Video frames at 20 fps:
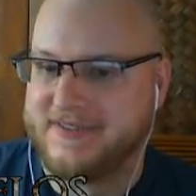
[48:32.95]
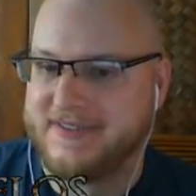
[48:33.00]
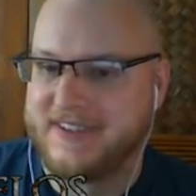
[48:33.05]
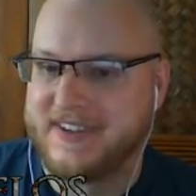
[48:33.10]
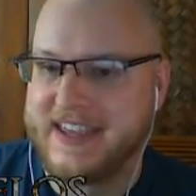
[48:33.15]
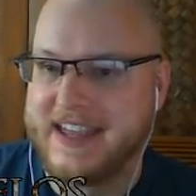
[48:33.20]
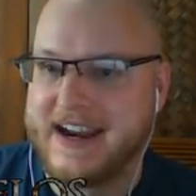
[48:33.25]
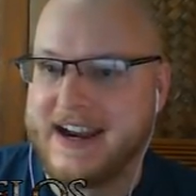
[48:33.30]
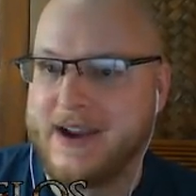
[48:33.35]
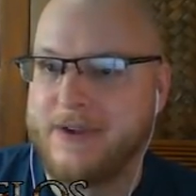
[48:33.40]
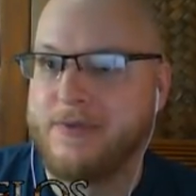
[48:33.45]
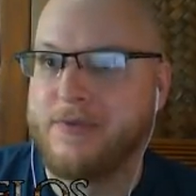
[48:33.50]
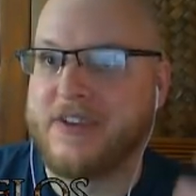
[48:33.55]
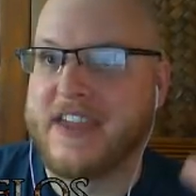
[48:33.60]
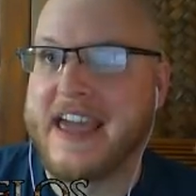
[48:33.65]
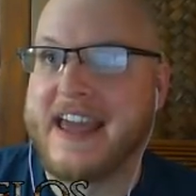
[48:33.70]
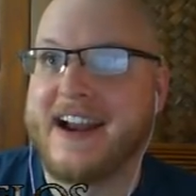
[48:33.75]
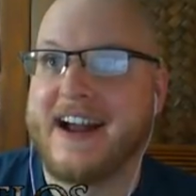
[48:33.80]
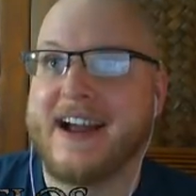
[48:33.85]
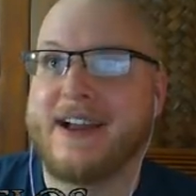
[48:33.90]

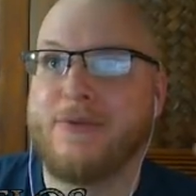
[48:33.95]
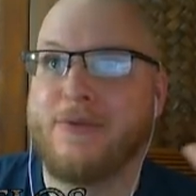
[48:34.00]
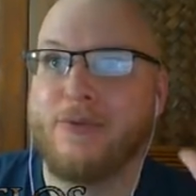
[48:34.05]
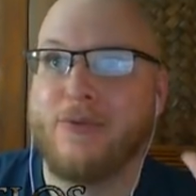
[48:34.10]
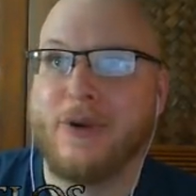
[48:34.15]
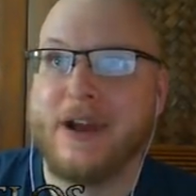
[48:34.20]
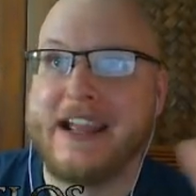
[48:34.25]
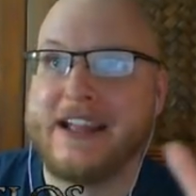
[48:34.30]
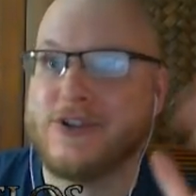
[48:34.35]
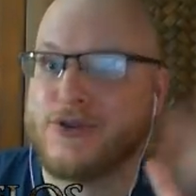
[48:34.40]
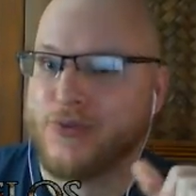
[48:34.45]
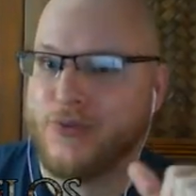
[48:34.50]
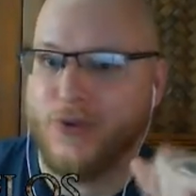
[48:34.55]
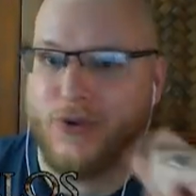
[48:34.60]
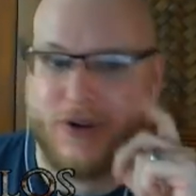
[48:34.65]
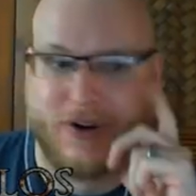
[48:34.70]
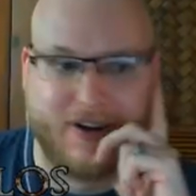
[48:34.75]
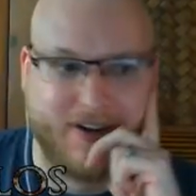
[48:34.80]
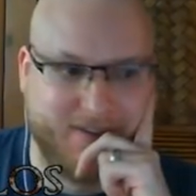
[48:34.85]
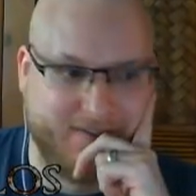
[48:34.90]
There are,
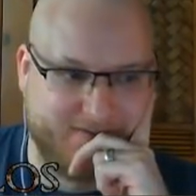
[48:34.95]
absolutely.